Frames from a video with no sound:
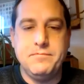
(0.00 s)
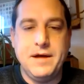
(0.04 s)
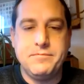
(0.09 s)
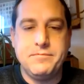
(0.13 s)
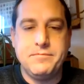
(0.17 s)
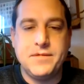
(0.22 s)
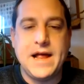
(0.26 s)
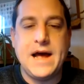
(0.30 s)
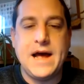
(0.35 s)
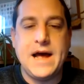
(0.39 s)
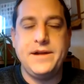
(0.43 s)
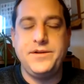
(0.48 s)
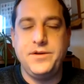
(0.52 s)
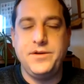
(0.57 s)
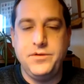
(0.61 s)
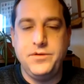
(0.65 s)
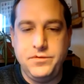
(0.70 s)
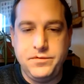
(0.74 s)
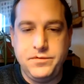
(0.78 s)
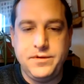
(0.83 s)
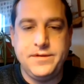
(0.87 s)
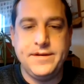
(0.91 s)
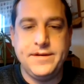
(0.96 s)
I'm glad
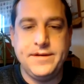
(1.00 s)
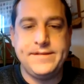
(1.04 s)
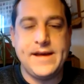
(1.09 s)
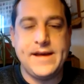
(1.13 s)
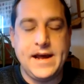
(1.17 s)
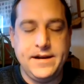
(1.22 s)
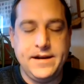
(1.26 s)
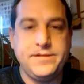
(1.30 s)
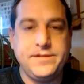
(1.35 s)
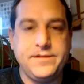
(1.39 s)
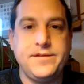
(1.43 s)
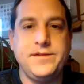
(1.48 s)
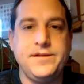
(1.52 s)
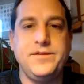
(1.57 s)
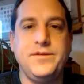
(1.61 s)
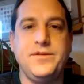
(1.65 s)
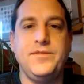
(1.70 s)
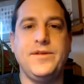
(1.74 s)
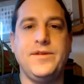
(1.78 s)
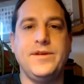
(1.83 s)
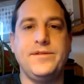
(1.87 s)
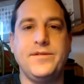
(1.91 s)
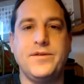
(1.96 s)
you decided to
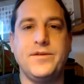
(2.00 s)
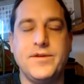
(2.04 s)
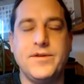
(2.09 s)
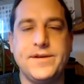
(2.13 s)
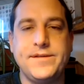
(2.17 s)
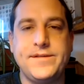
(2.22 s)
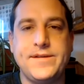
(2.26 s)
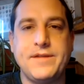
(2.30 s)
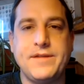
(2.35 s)
do this, Chris.